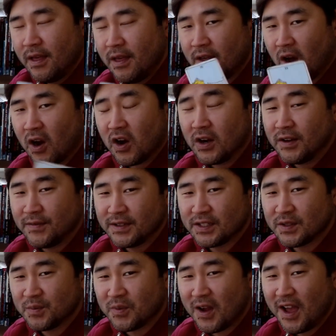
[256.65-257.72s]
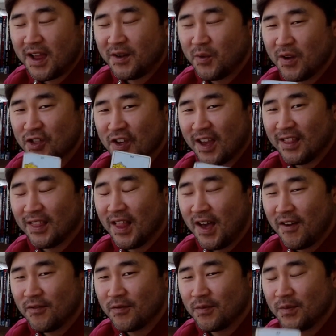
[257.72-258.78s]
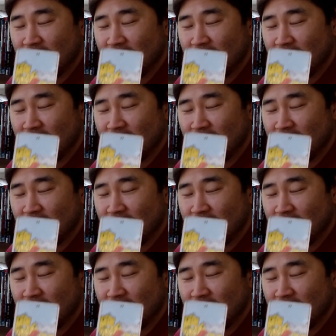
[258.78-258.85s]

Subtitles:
the heart of his spread, which I love.